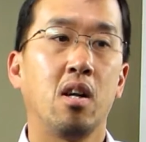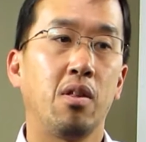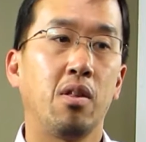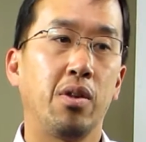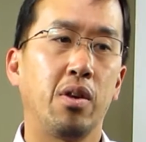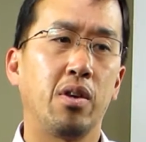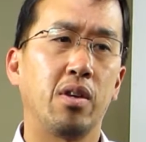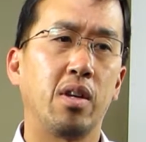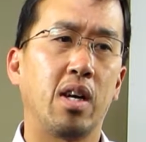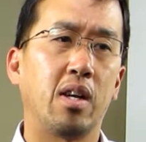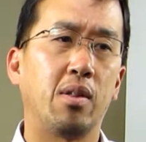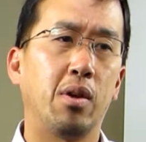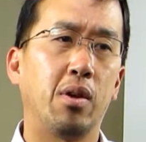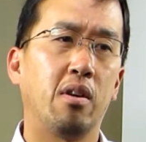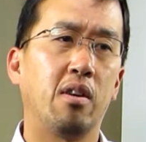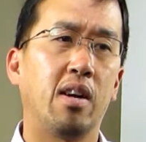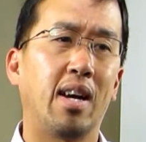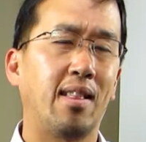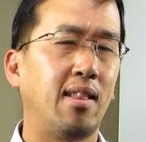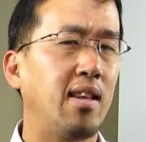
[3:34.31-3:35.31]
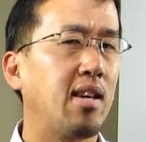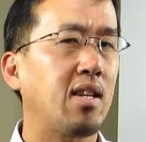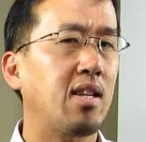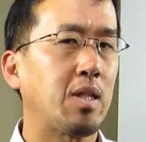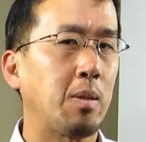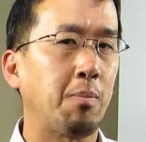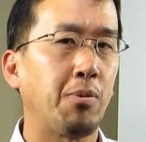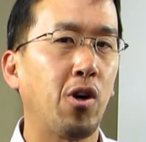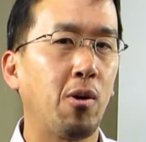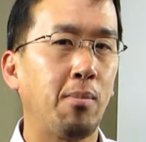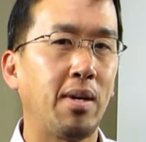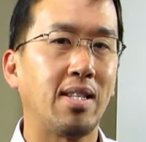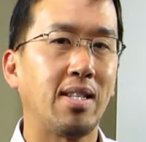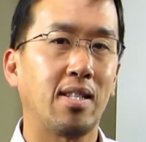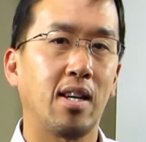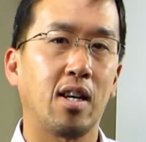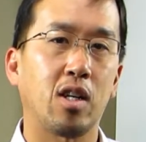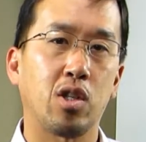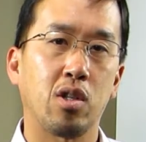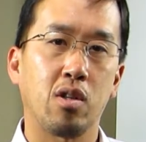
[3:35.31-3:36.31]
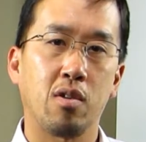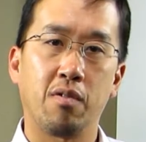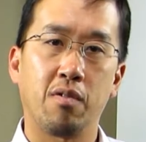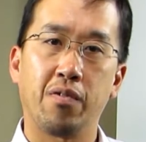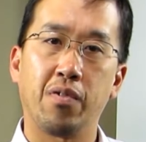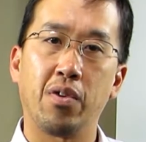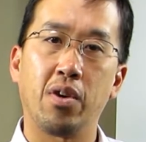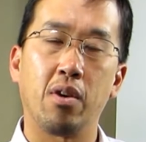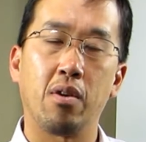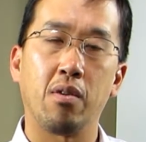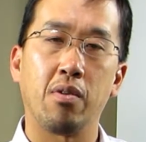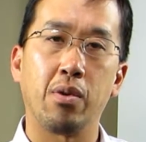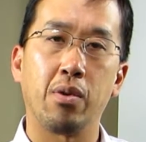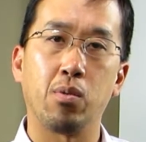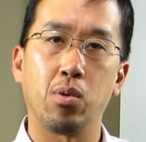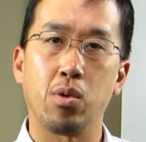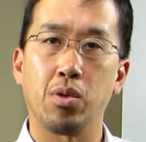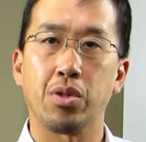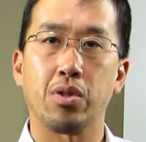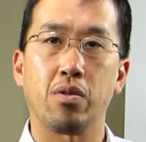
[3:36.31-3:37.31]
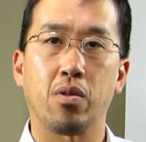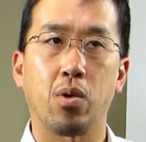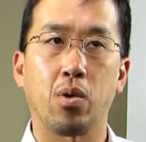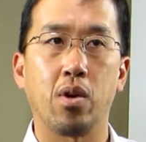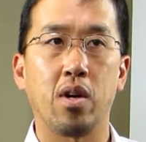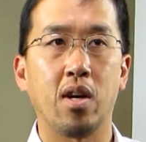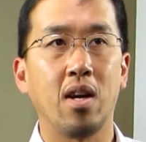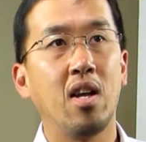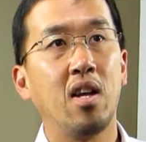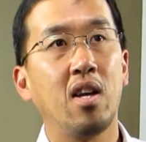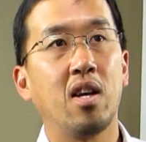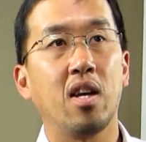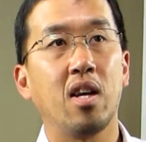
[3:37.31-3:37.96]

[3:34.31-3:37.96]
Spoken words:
there I think is a probate section for the rules of court.